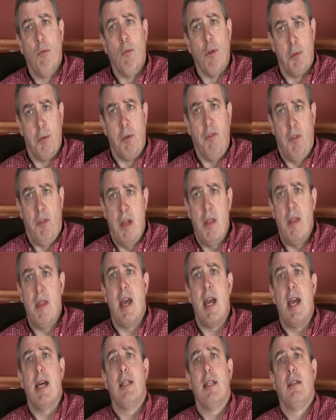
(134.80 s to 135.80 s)
Once we've done
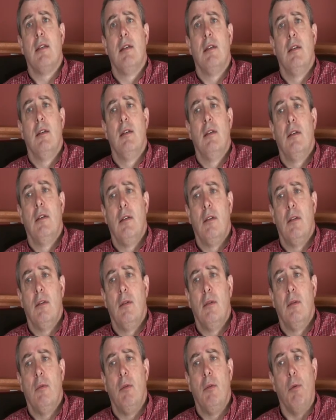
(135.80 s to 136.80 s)
that,
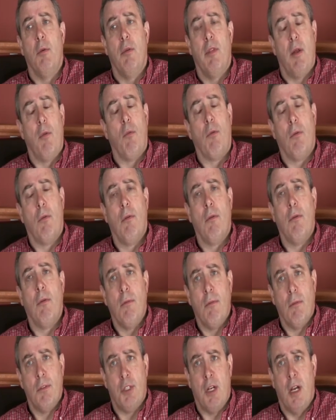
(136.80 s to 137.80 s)
we will then
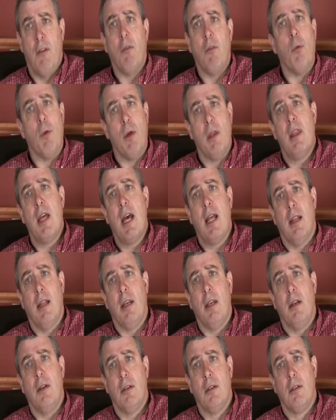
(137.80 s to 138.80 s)
travel with that
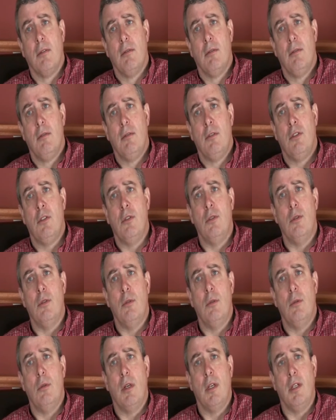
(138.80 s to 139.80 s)
leader
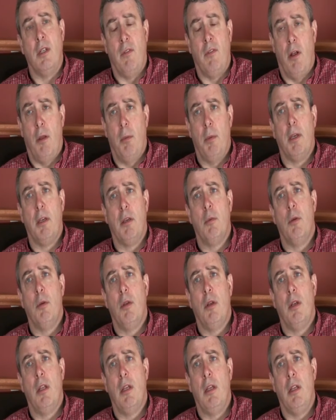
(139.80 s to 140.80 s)
to the developing
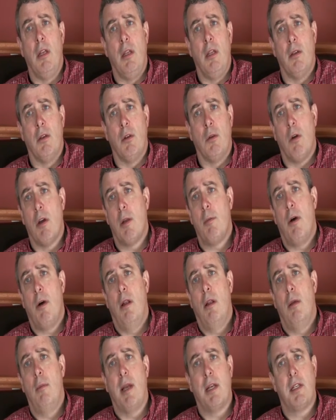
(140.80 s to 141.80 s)
community in either
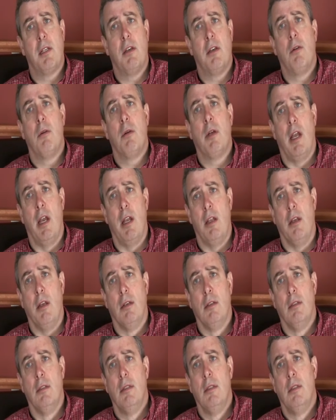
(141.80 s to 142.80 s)
Guatemala, Mexico, or Kenya,
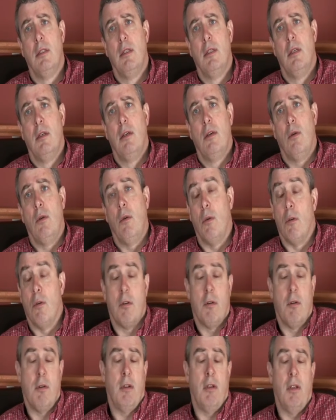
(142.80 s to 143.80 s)

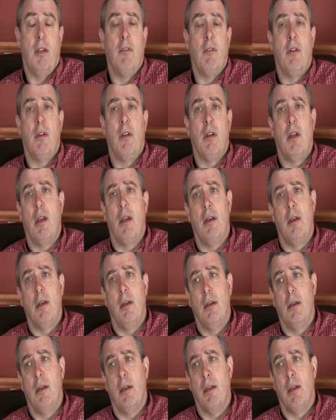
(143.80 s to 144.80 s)
or even
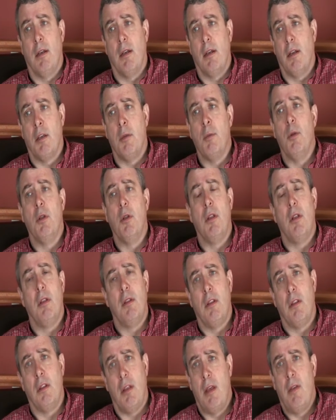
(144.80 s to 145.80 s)
uh, a community
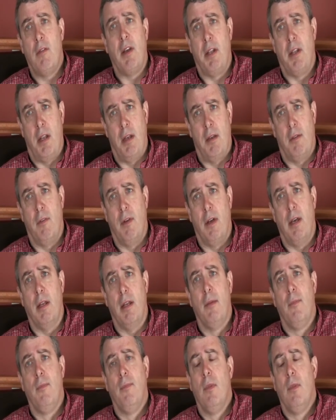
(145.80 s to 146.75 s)
that they've identified.